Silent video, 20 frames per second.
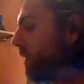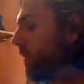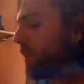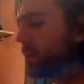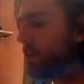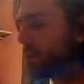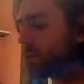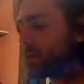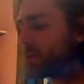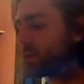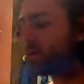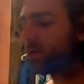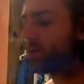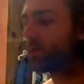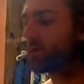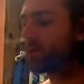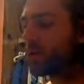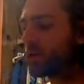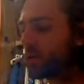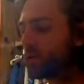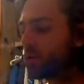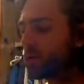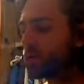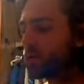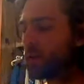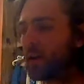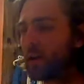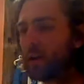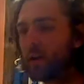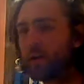You can test the tree project
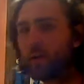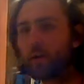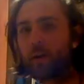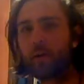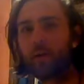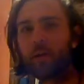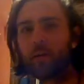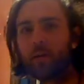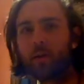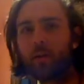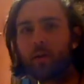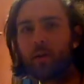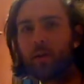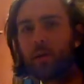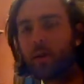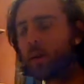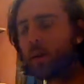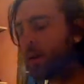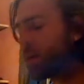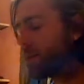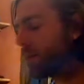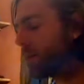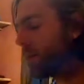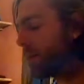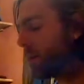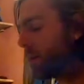was dynamic. It's showing a lot of